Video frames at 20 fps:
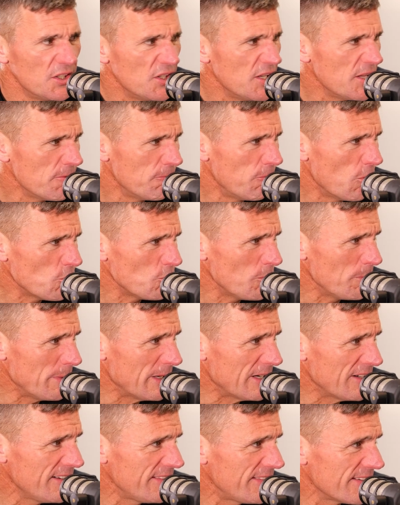Yeah, the
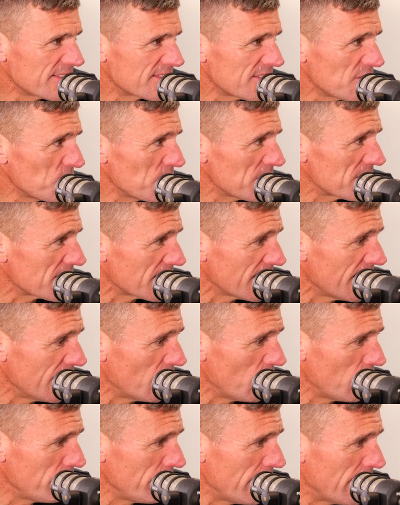vulnerability thing's interesting,
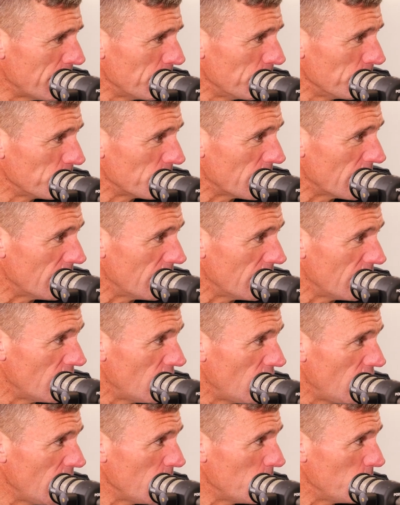eh?
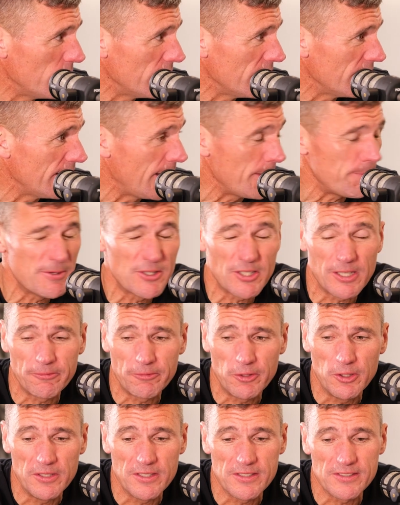I would, up until a
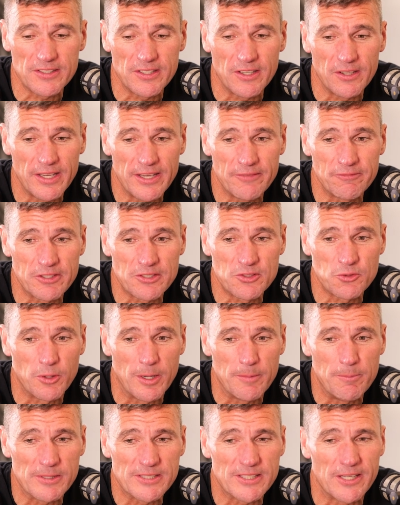few years ago, have
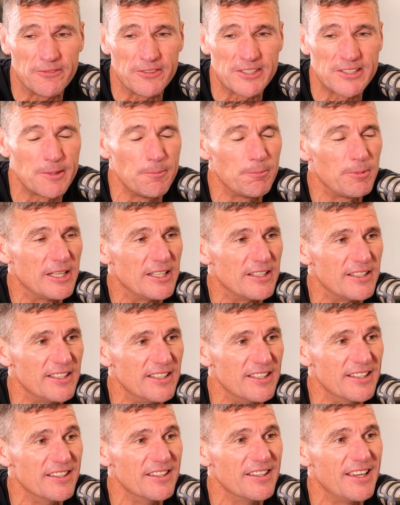described myself as
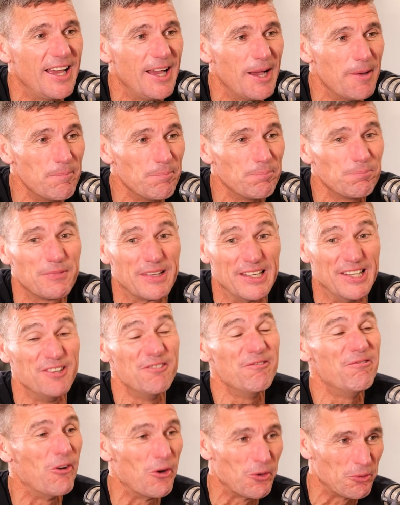completely
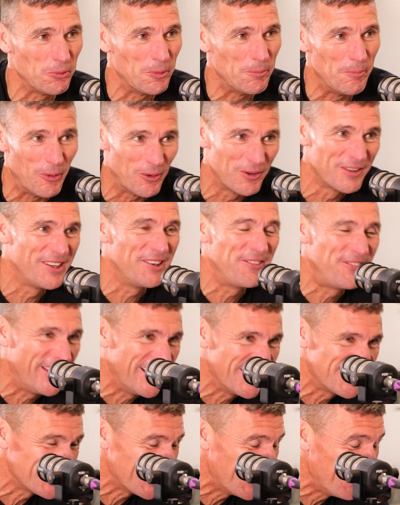invulnerable, if
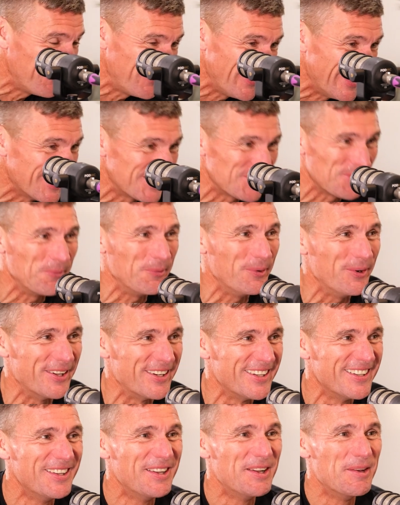that's a
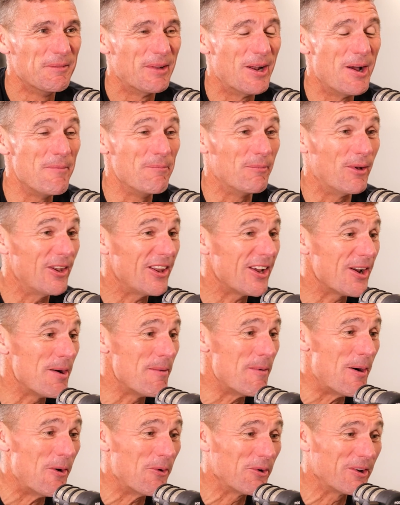word. But I'm
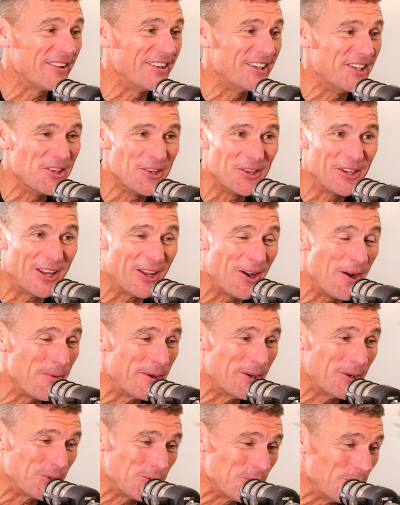older than you. Like, I
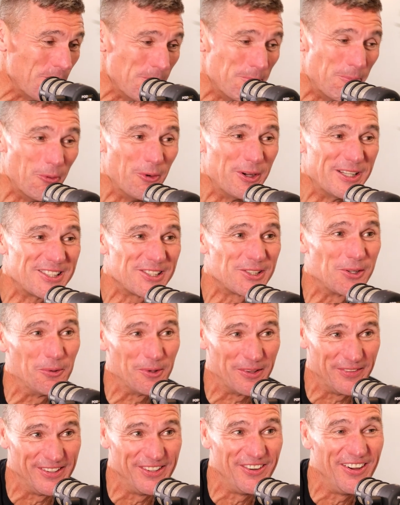went into an all-boys
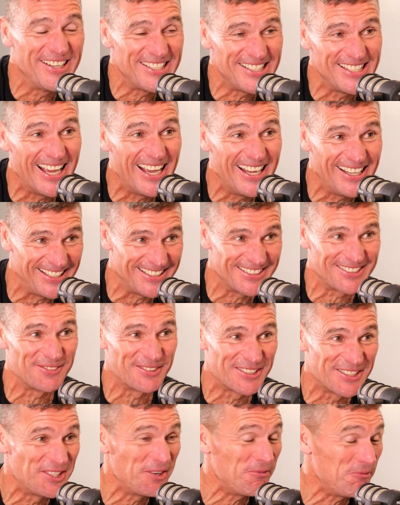school in the 1980s.
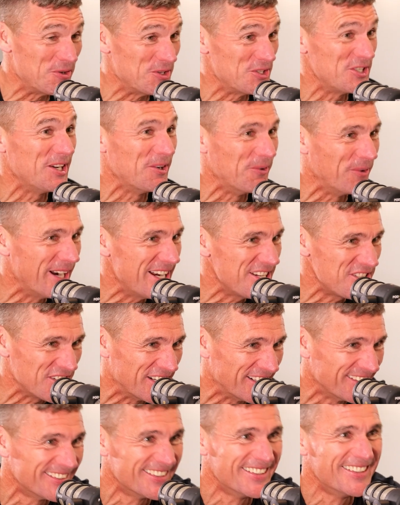It was a different
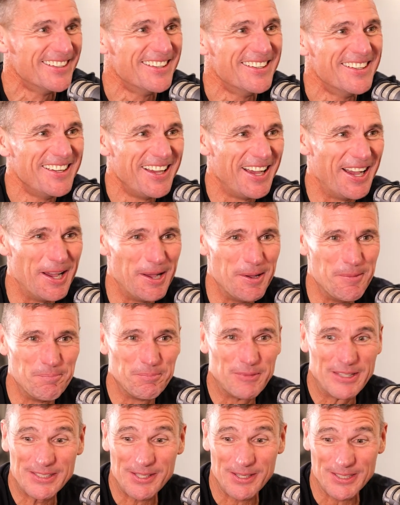generation.
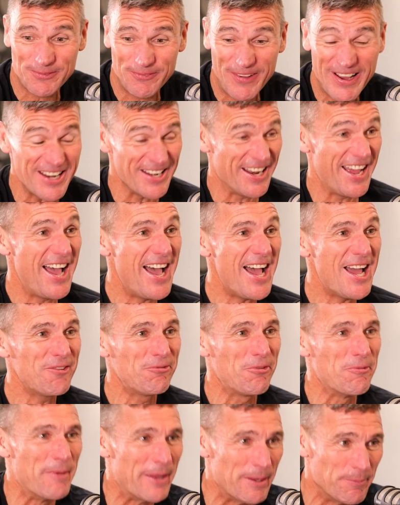So it's fucking
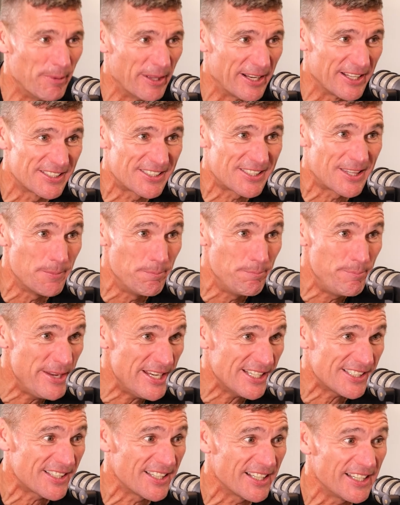hard for me, but it's the
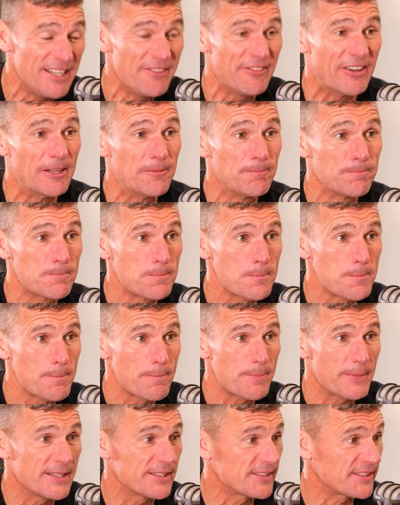best thing ever.
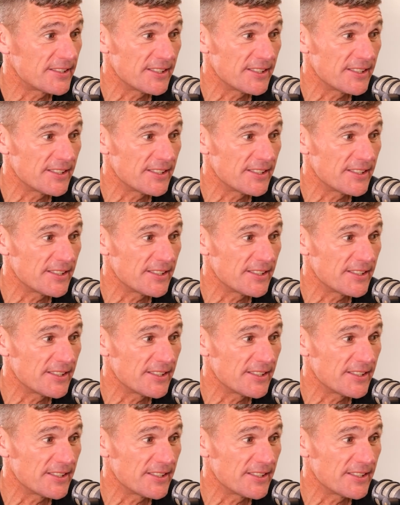Yeah.